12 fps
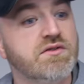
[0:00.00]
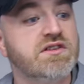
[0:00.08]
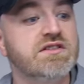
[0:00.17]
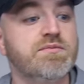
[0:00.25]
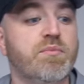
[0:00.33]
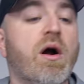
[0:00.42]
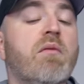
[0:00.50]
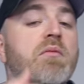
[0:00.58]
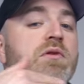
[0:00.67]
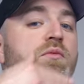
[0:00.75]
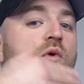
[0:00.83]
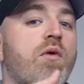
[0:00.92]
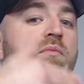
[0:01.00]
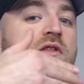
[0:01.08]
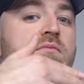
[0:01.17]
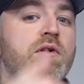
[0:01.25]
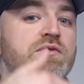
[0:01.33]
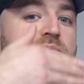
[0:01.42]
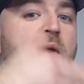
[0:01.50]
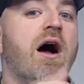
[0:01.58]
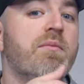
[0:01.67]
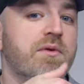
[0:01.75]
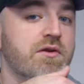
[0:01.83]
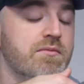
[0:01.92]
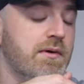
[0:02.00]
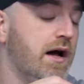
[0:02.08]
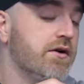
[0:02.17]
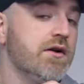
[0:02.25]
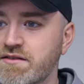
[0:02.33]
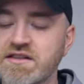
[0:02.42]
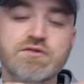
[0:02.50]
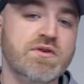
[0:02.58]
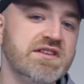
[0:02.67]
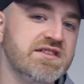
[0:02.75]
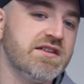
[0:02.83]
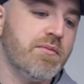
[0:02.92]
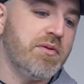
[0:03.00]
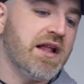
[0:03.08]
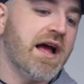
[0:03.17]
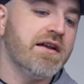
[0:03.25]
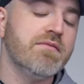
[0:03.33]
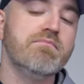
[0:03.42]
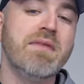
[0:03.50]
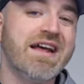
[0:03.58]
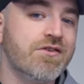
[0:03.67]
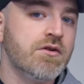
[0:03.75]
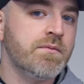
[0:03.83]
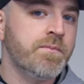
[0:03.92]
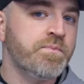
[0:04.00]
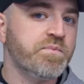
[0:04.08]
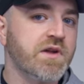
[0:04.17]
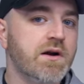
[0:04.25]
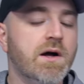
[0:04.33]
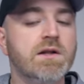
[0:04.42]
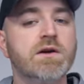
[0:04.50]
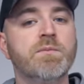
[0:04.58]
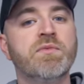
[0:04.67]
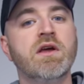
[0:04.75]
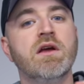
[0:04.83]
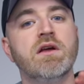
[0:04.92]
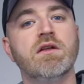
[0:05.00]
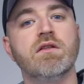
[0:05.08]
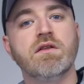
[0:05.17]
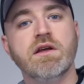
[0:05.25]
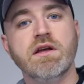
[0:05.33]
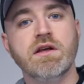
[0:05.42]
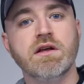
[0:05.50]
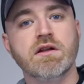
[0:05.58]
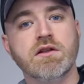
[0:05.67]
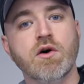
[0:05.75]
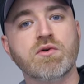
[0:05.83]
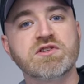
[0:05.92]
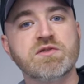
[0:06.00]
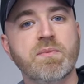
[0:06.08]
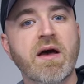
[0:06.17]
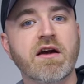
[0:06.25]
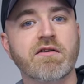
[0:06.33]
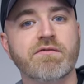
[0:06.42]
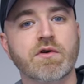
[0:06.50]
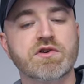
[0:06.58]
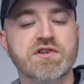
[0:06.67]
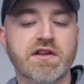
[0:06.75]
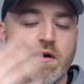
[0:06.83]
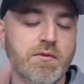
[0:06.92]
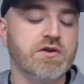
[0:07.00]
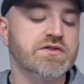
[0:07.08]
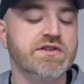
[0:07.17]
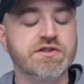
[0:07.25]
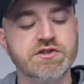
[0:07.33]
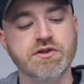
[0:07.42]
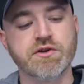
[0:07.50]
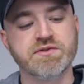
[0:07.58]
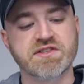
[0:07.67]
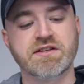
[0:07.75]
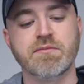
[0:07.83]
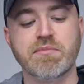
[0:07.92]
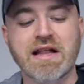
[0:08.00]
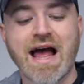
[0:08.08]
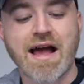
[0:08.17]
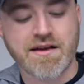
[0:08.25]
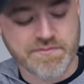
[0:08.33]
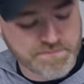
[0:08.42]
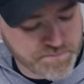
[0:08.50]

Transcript: this probably won't be the most popular model. This one is in the platinum metal color. The lower spec version that I'm also gonna show you is in the black.